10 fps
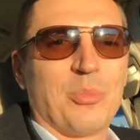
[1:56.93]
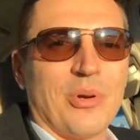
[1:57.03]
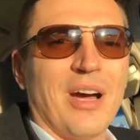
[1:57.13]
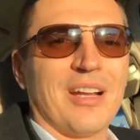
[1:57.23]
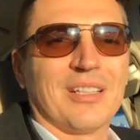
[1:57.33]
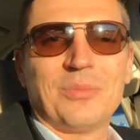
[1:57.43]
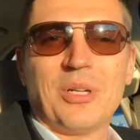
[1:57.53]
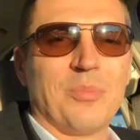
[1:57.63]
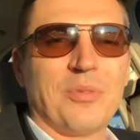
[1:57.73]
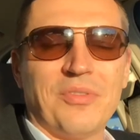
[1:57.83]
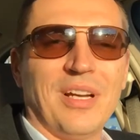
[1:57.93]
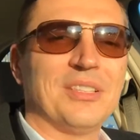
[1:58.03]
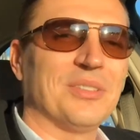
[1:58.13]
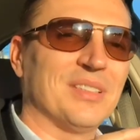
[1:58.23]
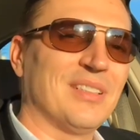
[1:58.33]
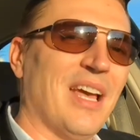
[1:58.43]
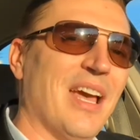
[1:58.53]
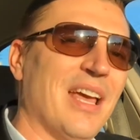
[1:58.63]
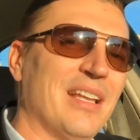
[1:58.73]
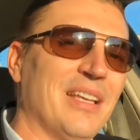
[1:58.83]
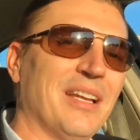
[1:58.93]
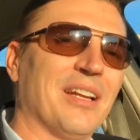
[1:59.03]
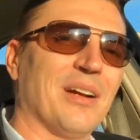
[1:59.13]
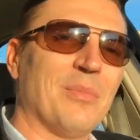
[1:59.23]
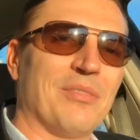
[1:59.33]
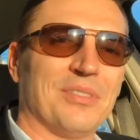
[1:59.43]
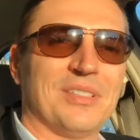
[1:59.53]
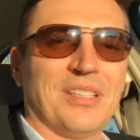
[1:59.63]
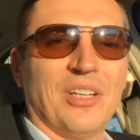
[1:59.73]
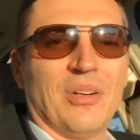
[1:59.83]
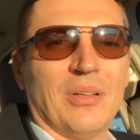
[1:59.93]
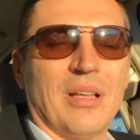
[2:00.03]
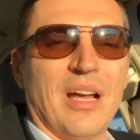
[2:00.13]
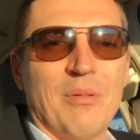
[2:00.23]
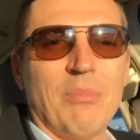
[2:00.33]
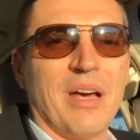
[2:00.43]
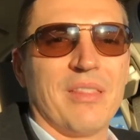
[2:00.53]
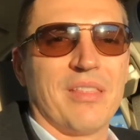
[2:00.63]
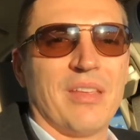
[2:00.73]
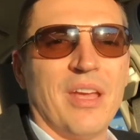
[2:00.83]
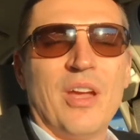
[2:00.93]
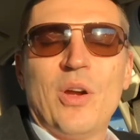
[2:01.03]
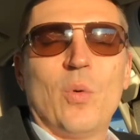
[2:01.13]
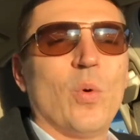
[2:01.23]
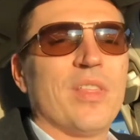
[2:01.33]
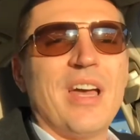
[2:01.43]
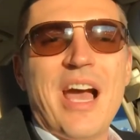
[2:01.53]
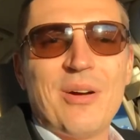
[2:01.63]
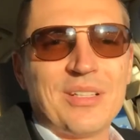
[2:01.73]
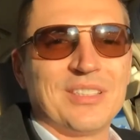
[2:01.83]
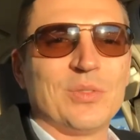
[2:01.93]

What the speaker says: product, where it provides you steady income every single month, without a